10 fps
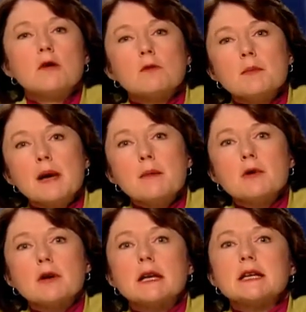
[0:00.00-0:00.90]

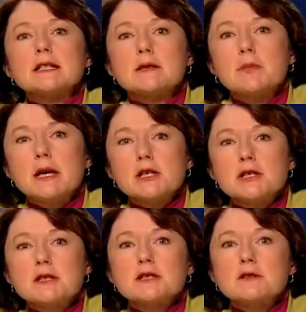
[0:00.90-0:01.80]
Remember, it is the
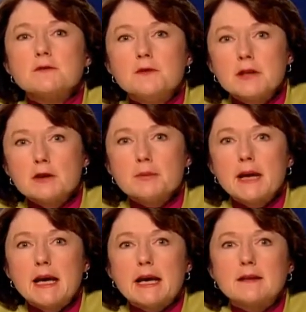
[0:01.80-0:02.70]
patient in severe
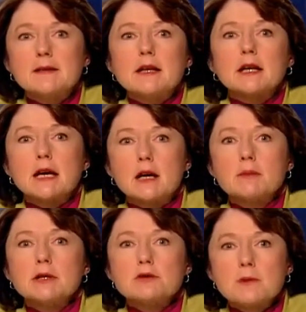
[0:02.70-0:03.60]
pain that cannot
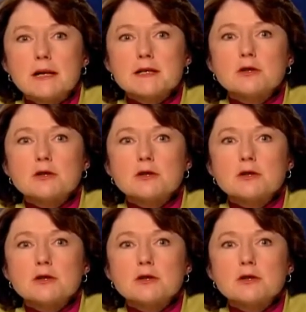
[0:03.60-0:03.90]
be addressed